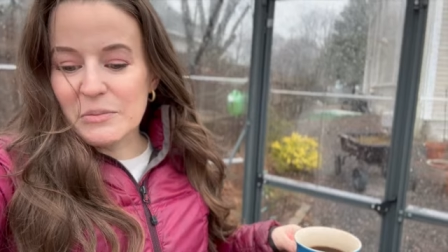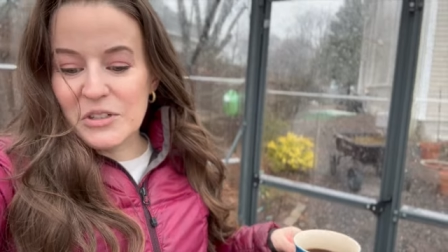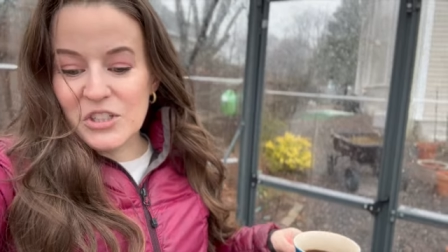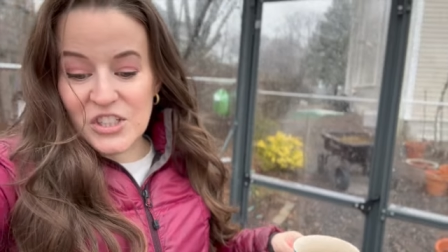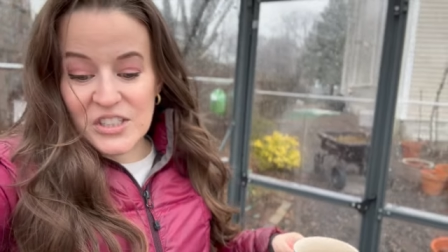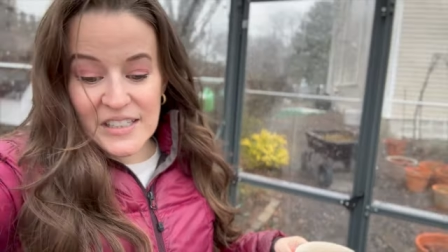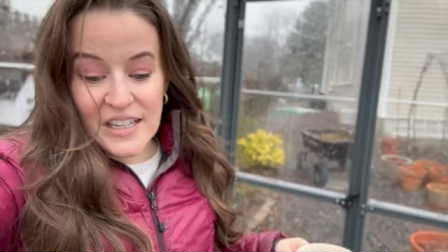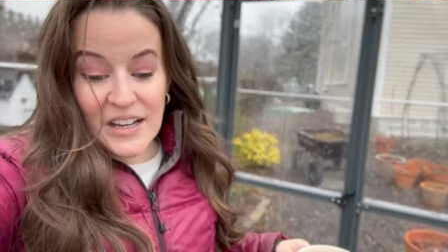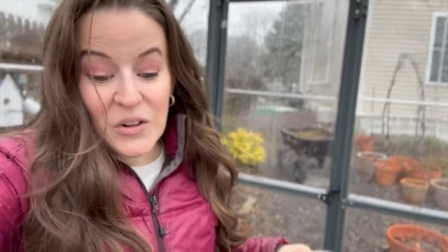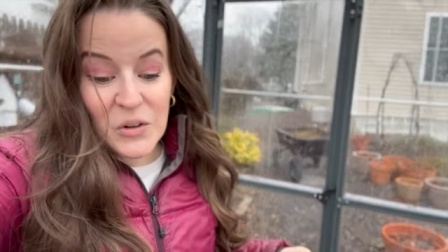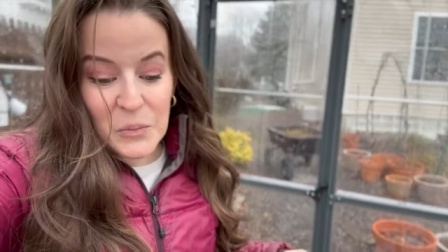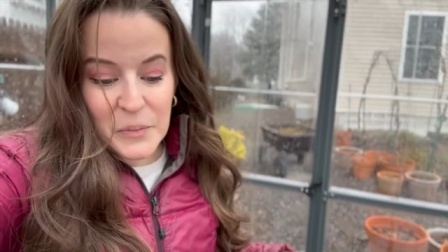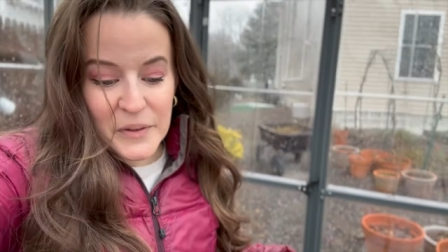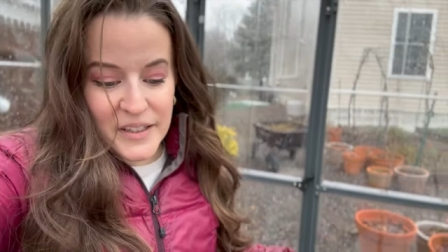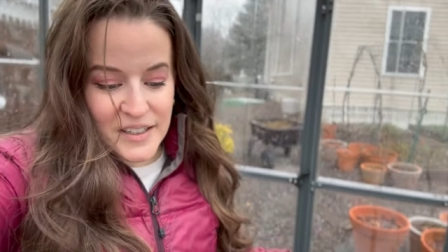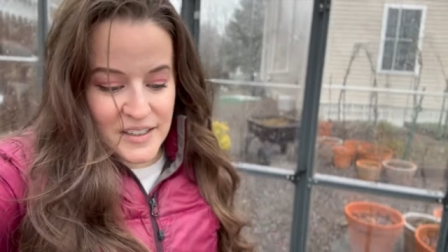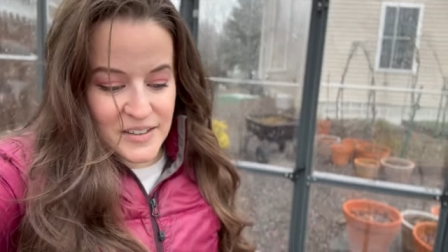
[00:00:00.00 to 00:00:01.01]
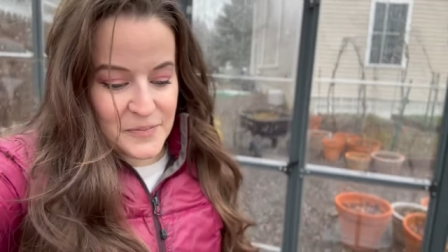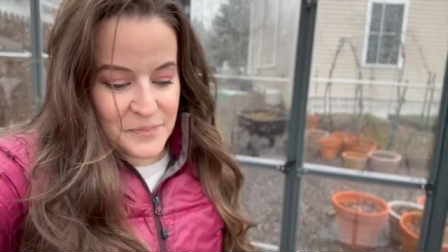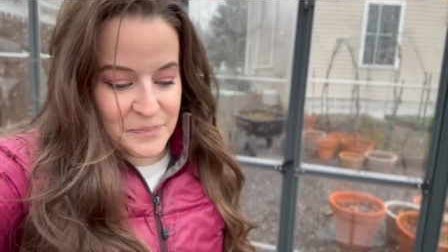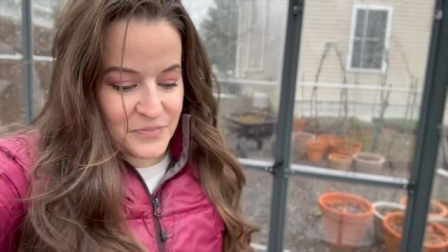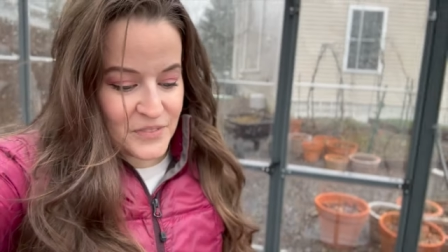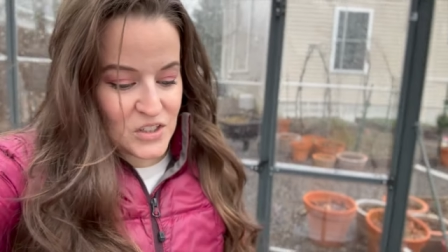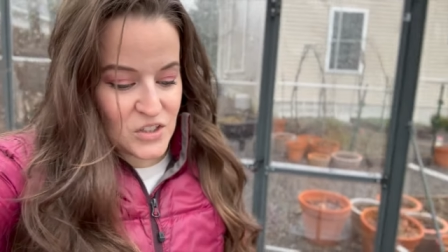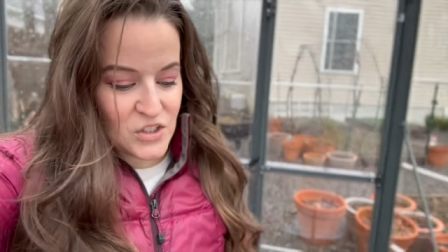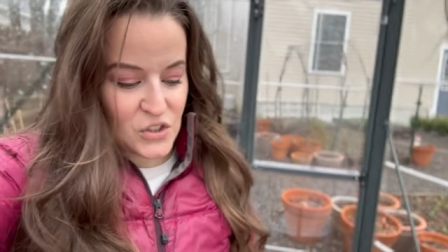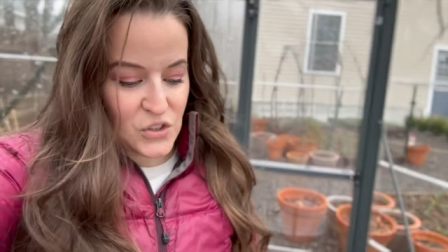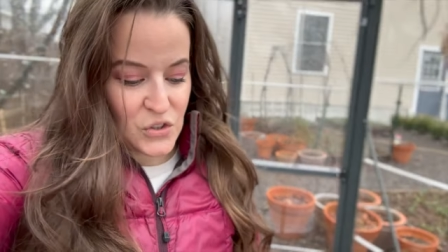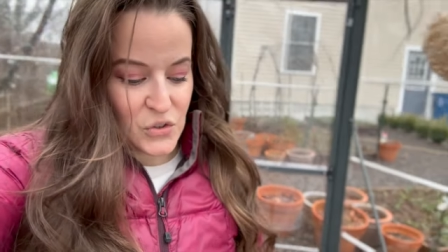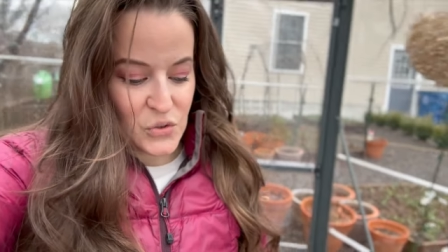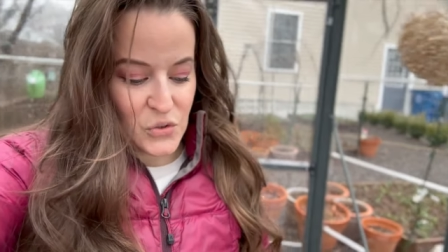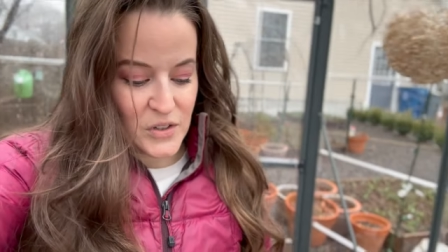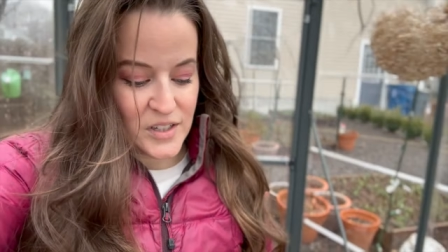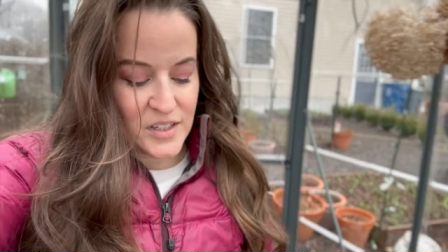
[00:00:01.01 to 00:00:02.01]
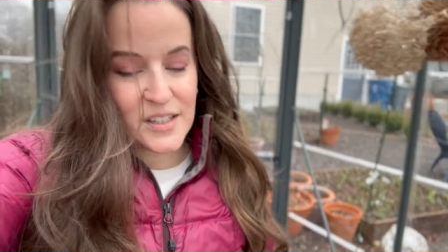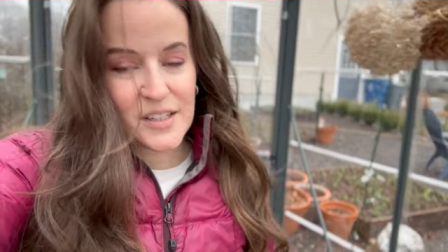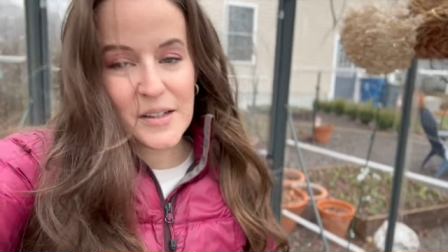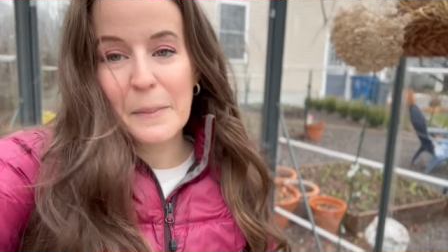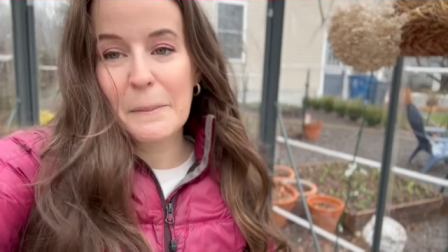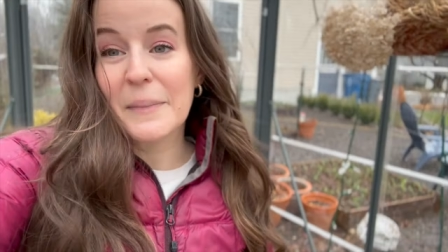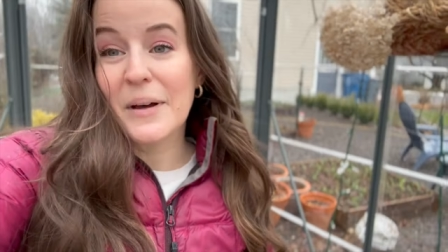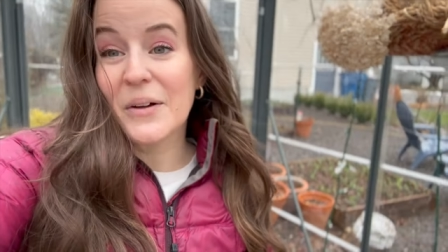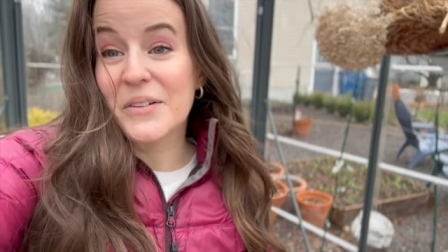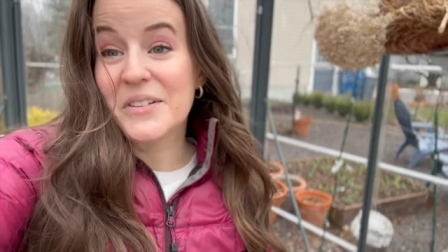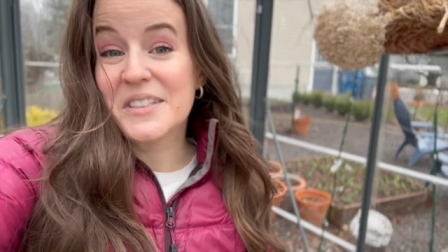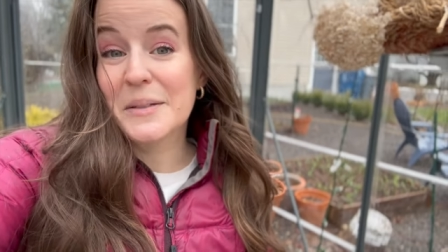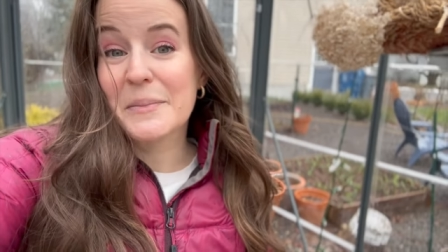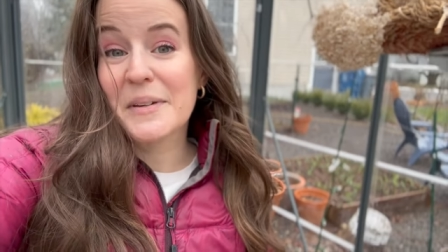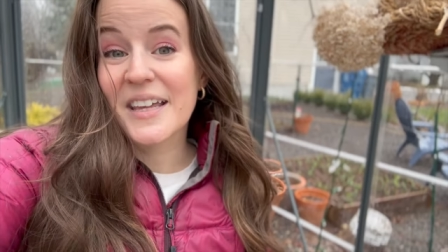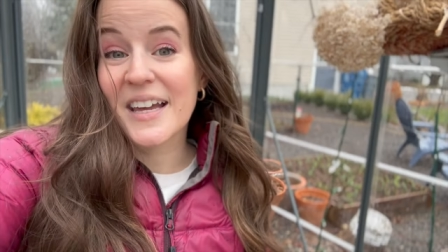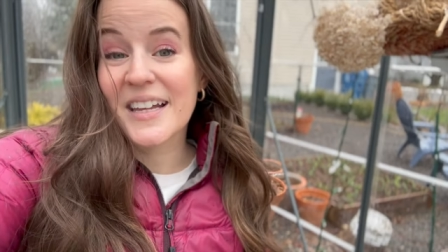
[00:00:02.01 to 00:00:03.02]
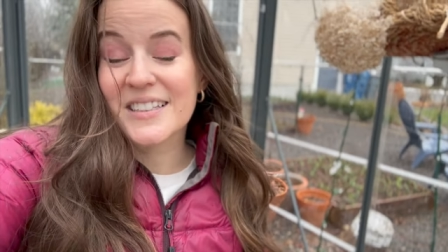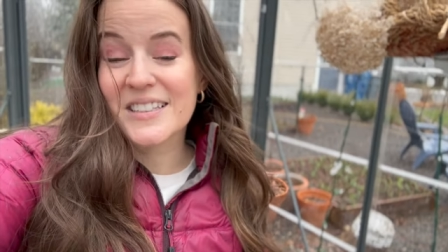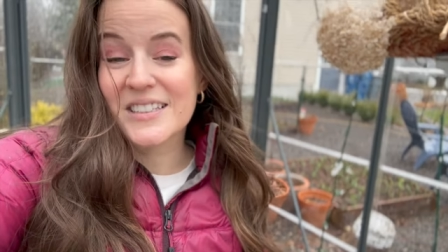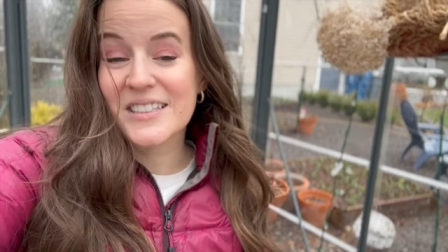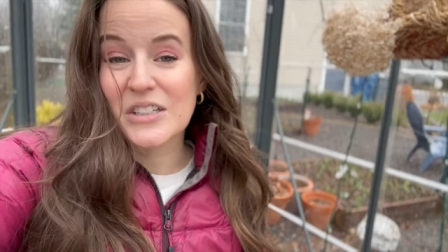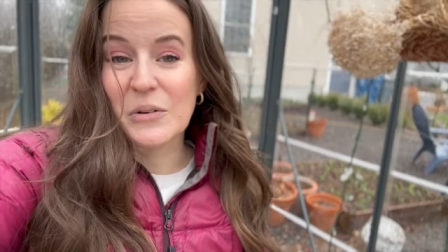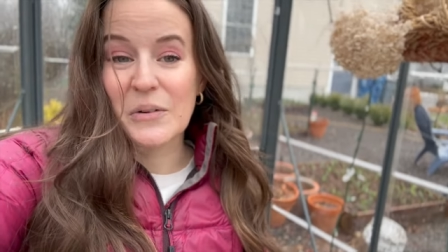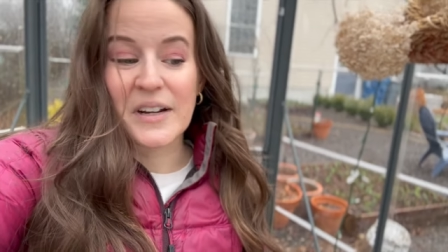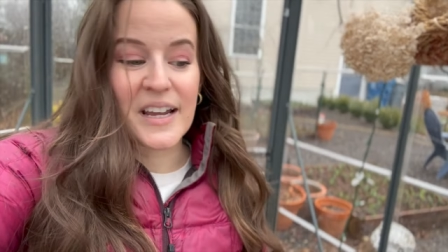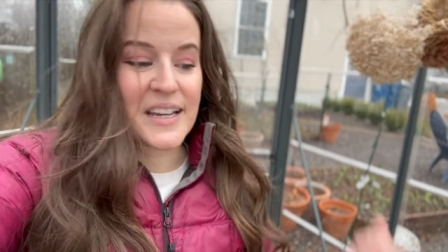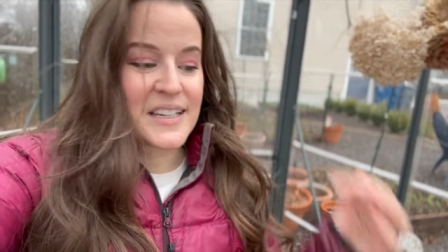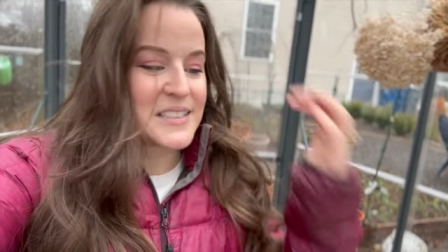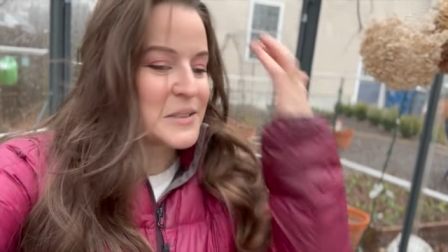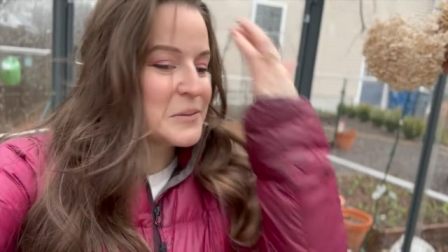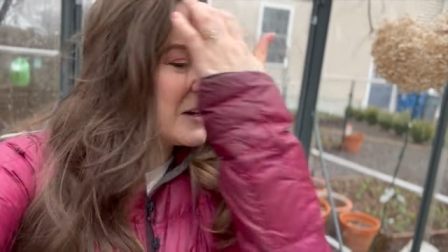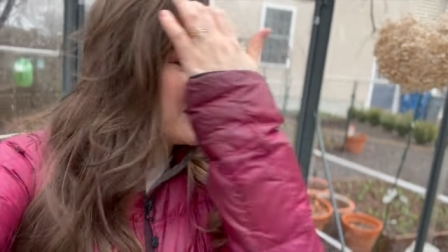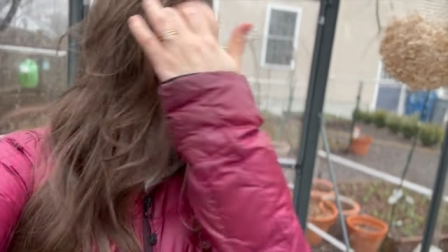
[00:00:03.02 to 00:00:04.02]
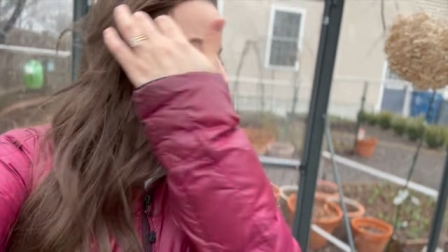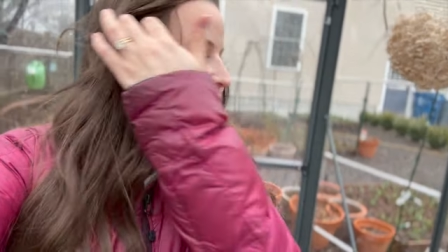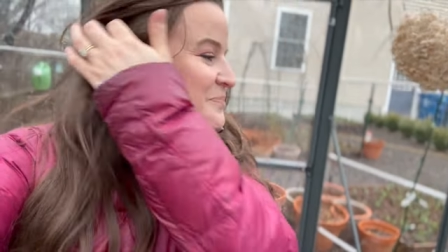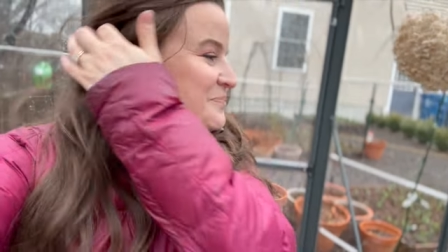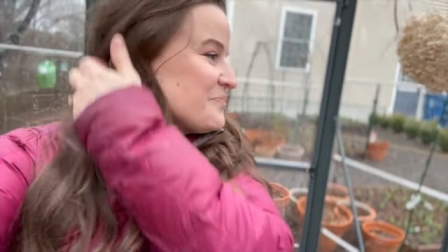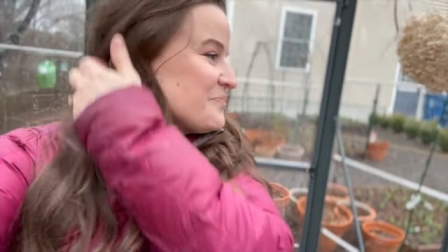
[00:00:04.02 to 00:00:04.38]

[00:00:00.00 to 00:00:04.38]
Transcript: which is helping to melt some of that snow and ice away.